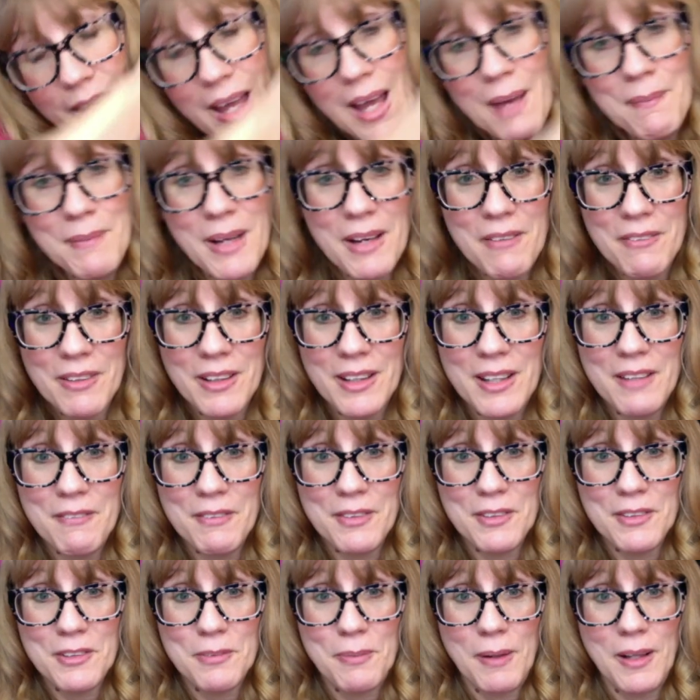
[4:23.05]
I'm not really
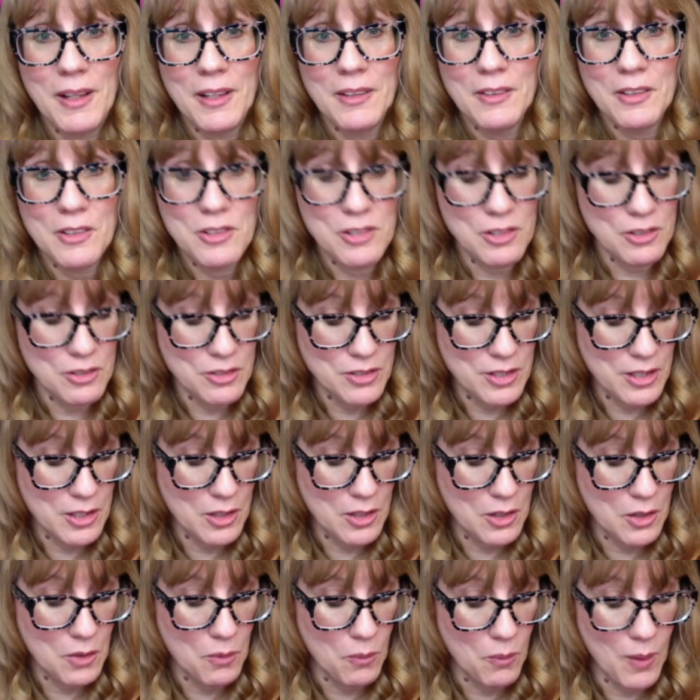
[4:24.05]
even smelling the juicy
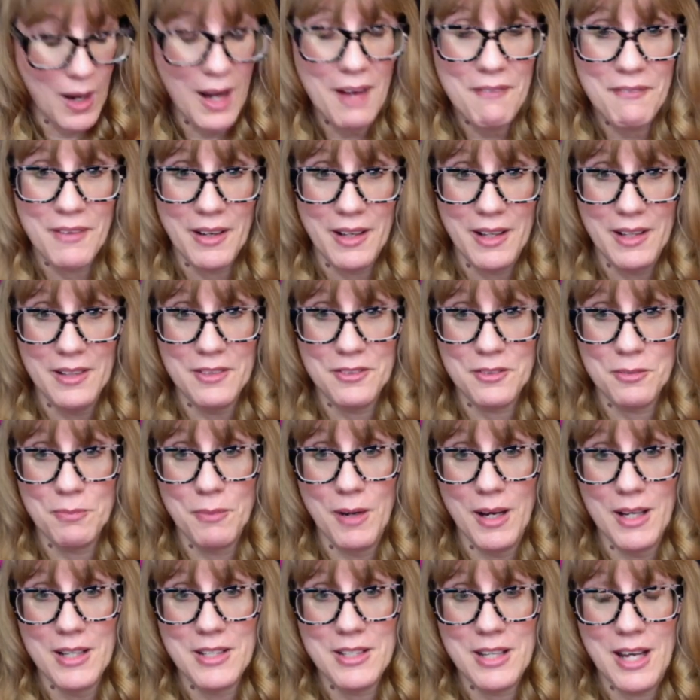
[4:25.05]
guava as
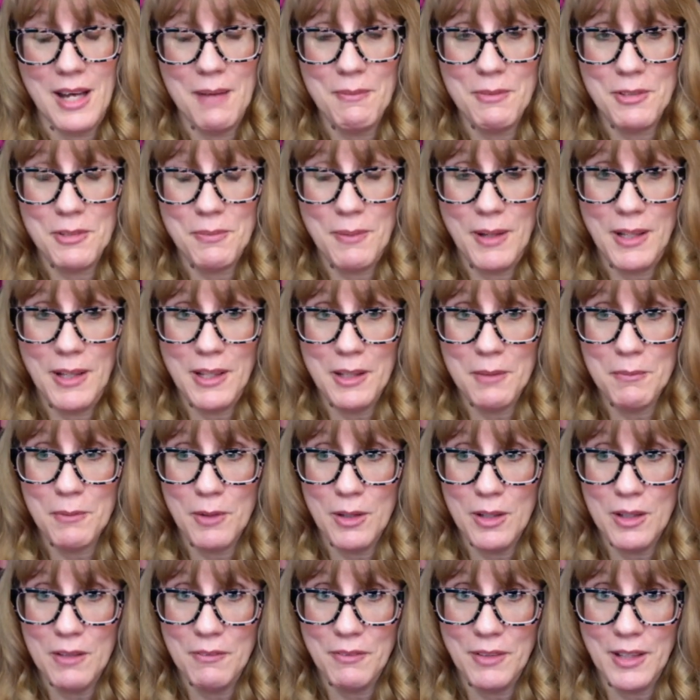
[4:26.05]
much. I'm smelling
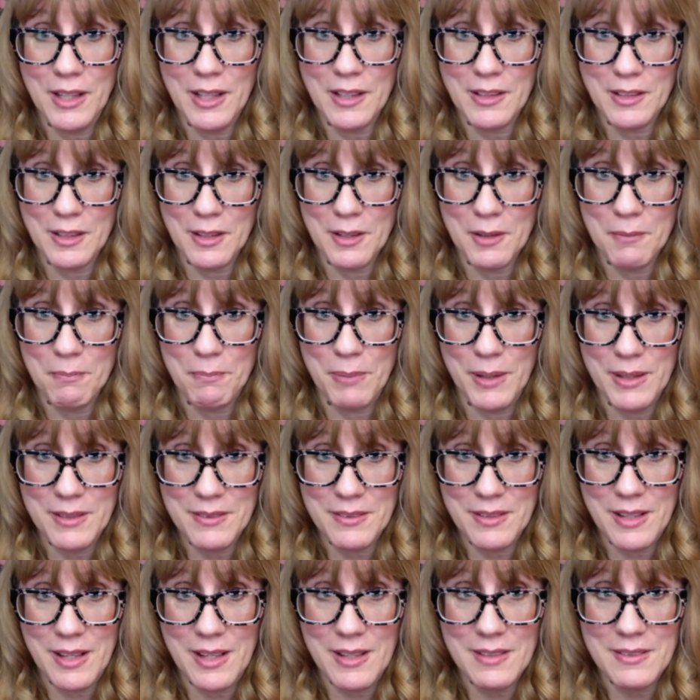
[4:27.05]
more of like the
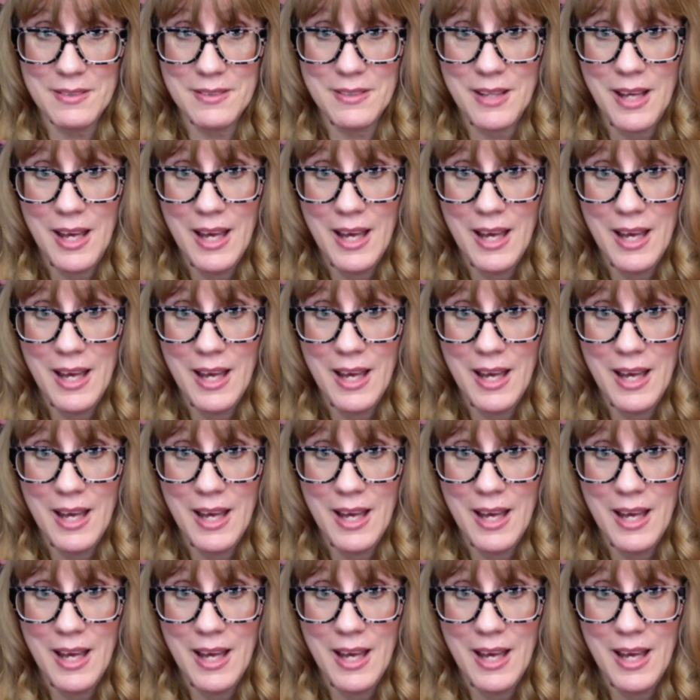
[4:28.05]
hibiscus